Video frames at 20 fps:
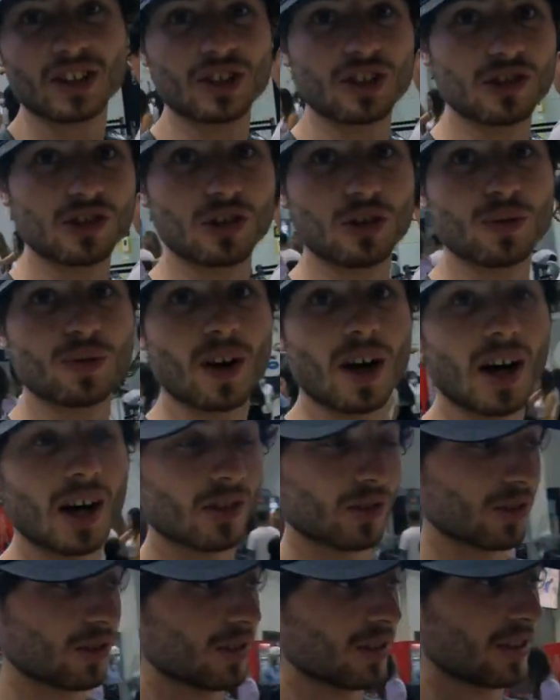extra two
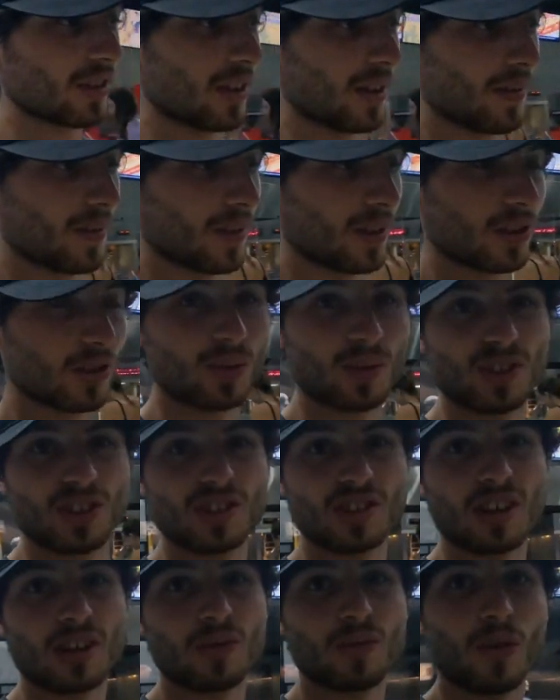thousand, which
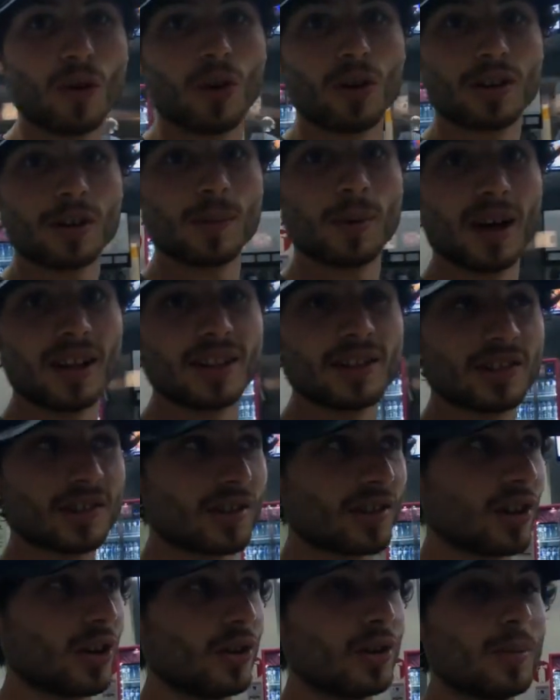is like forty pence,
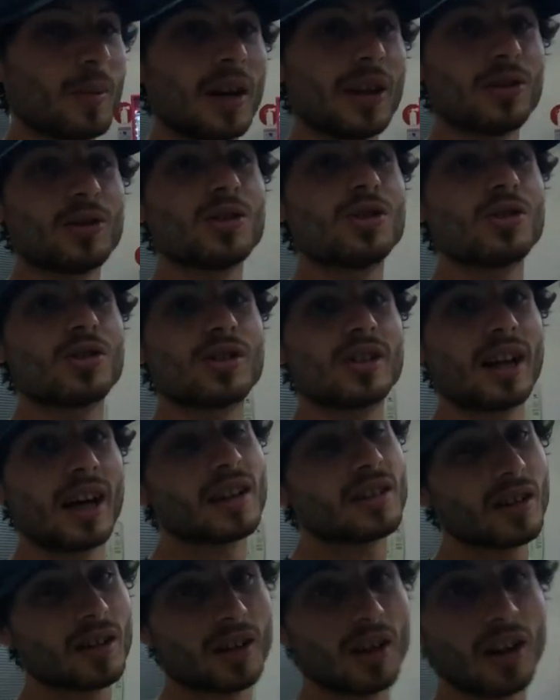so you may as well just
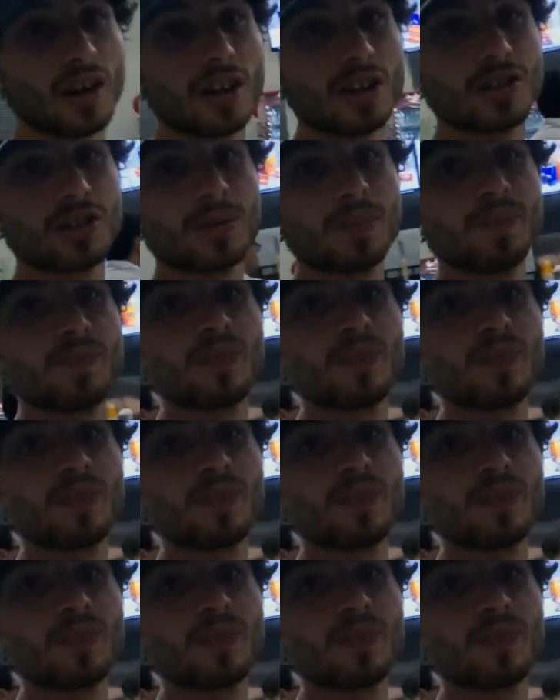get the large.